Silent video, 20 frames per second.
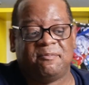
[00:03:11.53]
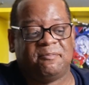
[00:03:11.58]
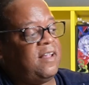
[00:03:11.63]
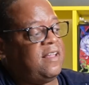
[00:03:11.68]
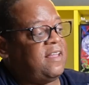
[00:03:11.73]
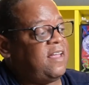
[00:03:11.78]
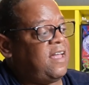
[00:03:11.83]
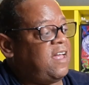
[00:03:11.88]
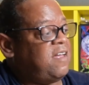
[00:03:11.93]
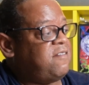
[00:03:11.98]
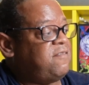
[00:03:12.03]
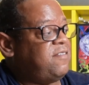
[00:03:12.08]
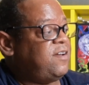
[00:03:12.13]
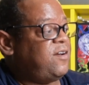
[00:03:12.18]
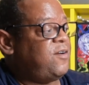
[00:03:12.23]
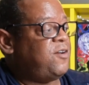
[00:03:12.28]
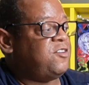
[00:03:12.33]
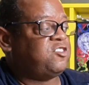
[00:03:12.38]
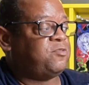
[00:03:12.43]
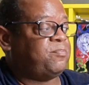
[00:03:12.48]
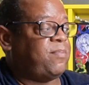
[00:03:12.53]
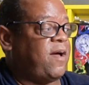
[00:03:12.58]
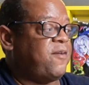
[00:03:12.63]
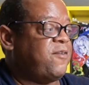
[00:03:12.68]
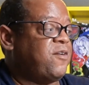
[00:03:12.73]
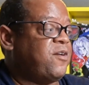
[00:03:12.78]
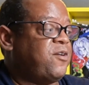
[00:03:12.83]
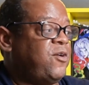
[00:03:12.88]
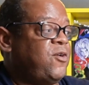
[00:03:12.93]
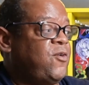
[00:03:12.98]
Then I have here
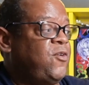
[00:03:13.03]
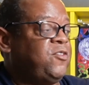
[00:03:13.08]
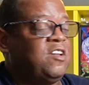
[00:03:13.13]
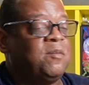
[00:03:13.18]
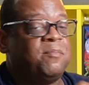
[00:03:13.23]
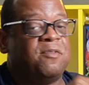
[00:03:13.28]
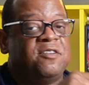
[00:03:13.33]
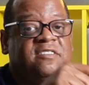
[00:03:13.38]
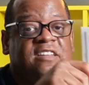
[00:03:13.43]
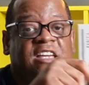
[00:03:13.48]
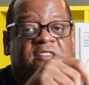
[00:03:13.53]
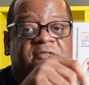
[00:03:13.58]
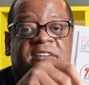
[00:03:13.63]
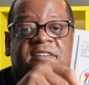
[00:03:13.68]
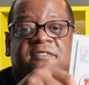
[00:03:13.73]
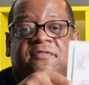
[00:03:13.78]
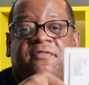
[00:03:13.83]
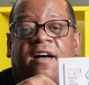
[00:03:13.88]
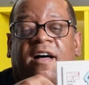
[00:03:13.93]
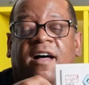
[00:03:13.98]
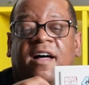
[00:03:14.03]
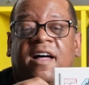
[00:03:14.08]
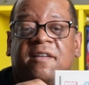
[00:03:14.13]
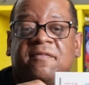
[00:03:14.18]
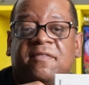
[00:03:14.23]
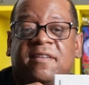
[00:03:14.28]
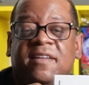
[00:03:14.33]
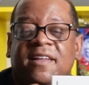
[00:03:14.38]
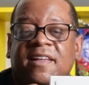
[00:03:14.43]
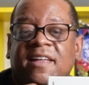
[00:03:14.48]
Spider-Girl
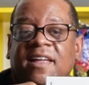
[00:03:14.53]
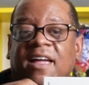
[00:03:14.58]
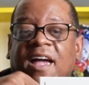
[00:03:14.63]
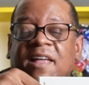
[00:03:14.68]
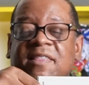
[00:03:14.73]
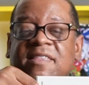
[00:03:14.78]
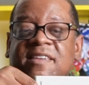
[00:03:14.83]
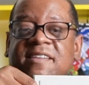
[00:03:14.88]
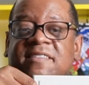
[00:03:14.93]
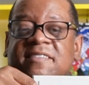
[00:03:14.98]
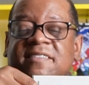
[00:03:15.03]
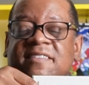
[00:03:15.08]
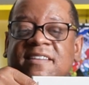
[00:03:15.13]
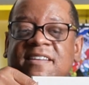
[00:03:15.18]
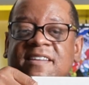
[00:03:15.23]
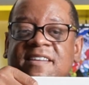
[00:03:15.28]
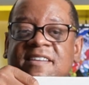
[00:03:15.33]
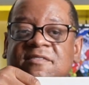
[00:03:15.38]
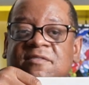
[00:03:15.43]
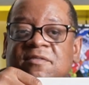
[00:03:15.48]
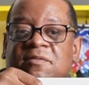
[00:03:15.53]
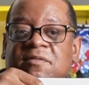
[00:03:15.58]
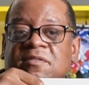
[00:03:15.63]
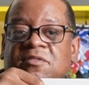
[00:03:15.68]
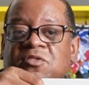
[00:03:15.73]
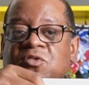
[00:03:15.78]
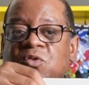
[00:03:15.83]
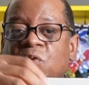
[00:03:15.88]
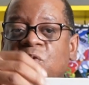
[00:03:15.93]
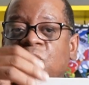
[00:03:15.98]
#75, and this is
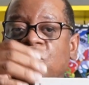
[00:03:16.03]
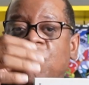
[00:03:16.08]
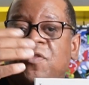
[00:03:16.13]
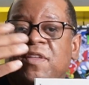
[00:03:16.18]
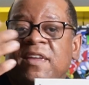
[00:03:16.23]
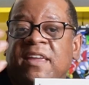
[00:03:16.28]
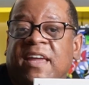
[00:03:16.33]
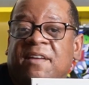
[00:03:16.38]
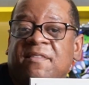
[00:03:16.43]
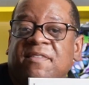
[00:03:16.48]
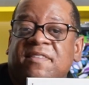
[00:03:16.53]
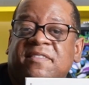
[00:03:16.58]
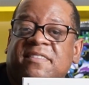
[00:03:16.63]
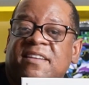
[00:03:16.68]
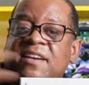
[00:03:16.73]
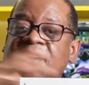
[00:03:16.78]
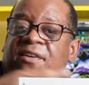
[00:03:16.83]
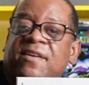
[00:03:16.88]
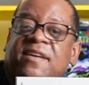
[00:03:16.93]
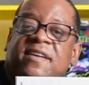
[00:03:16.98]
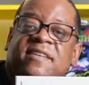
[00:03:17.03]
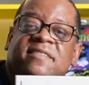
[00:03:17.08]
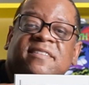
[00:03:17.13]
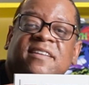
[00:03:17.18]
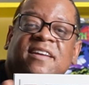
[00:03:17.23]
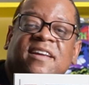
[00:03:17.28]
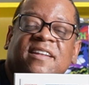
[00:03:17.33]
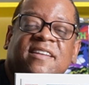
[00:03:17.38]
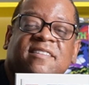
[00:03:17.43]
toward the end of the series.